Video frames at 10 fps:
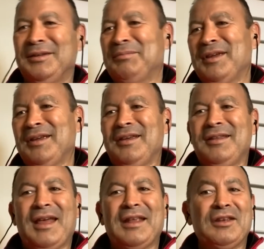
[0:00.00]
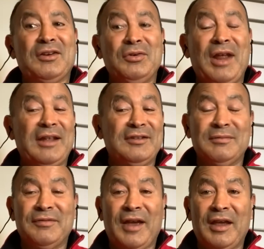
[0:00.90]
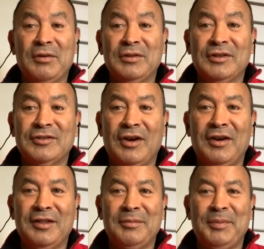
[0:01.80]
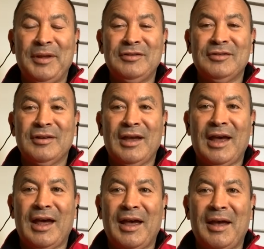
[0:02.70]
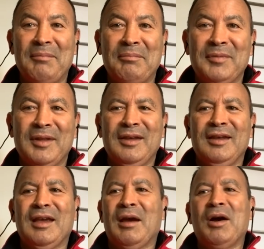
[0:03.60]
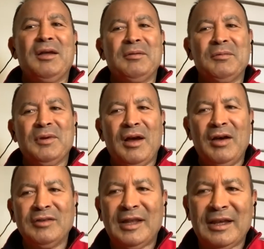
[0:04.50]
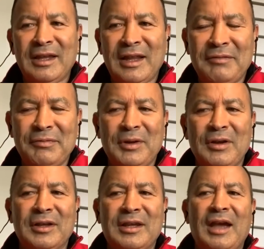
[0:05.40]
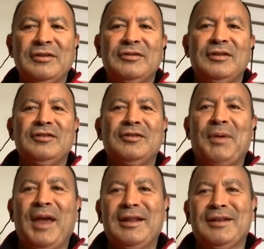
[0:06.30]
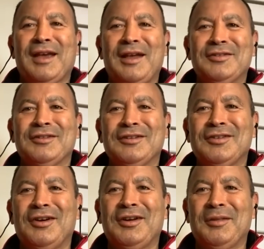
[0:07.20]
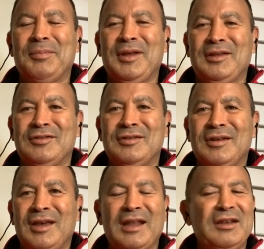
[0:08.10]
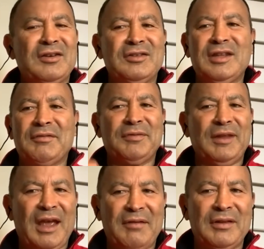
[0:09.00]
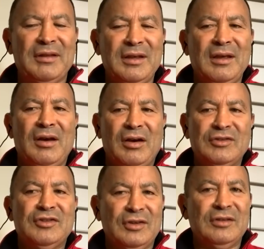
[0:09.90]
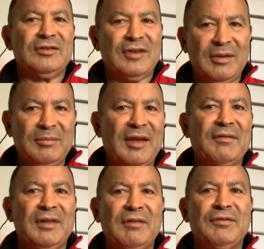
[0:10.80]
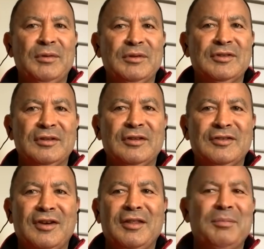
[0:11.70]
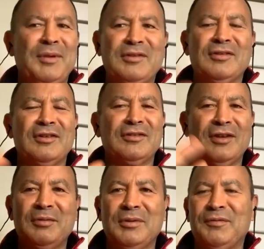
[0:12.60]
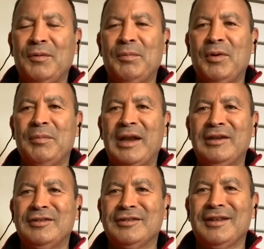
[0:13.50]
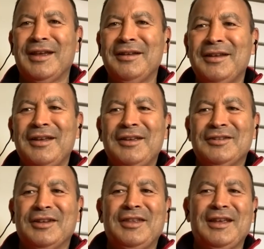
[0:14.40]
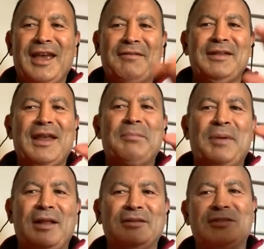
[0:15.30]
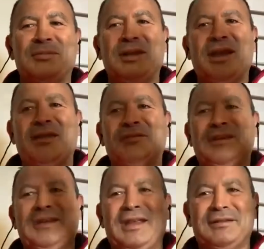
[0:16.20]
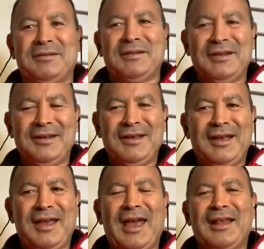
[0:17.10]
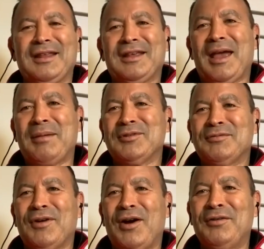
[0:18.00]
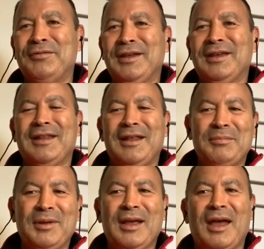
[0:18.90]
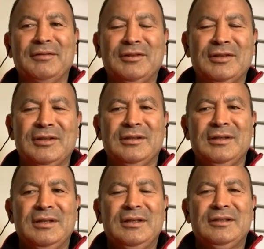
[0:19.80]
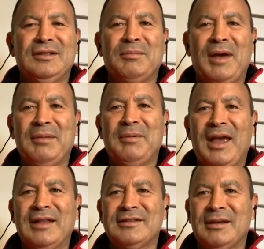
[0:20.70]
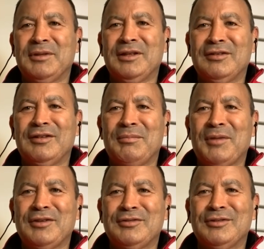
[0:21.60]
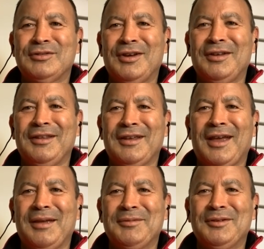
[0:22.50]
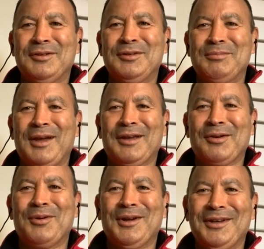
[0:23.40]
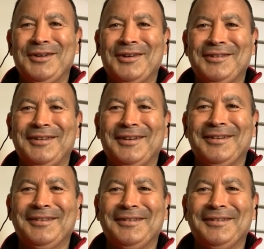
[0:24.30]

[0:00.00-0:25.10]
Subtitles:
deep, that you could add some value on the side of the pitch. I was lucky enough when I coached in Japan to coach on the side of the pitch, and you could definitely have it on certain teams have an influence on the side of the pitch, and you see it with football managers now. So I think having that balance of being able to get how the game's evolving and then being able to maybe add something to the emotional side of the game could make it quite interesting.